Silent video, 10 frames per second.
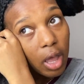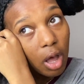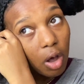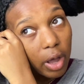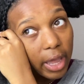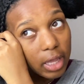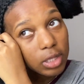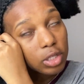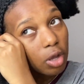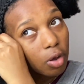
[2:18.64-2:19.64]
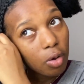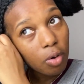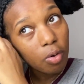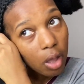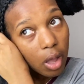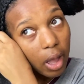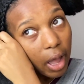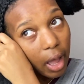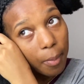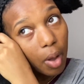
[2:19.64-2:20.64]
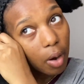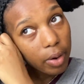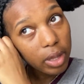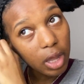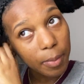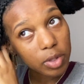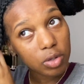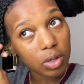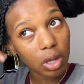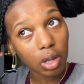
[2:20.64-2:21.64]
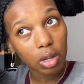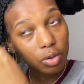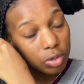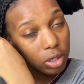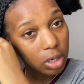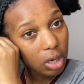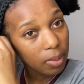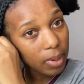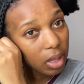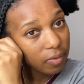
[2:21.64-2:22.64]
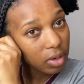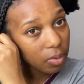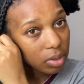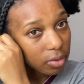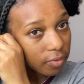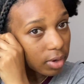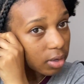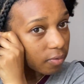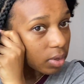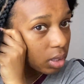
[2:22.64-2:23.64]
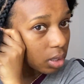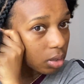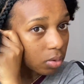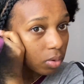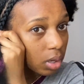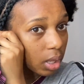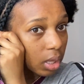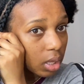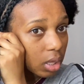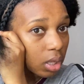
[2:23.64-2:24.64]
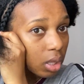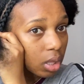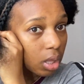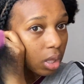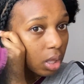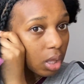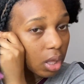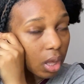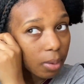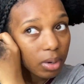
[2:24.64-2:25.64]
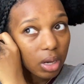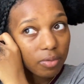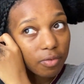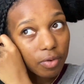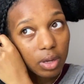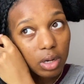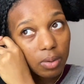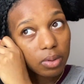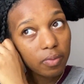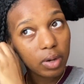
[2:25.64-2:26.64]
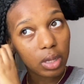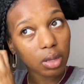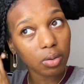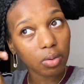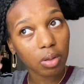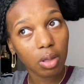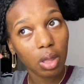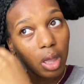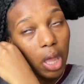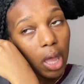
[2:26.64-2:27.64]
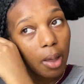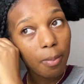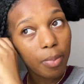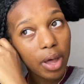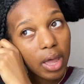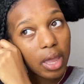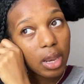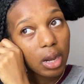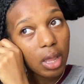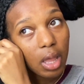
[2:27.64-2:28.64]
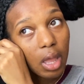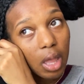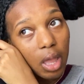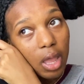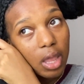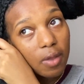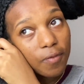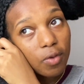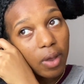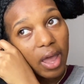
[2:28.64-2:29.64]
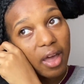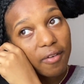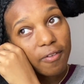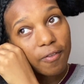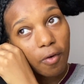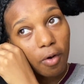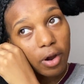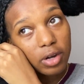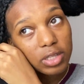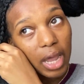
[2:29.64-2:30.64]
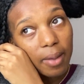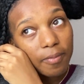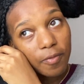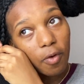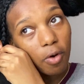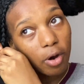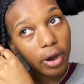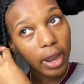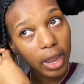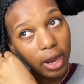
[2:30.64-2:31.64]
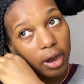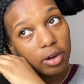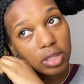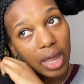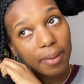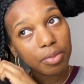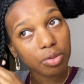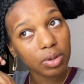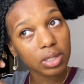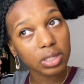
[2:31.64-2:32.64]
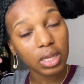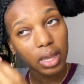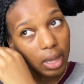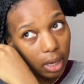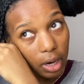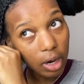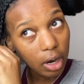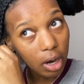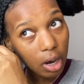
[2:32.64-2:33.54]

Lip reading: Okay, so I'm already coming to a conclusion, and I'm not even done with the freaking video. Like, I'm not even freaking done with the video. But if you have type 4 hair, type 3C hair,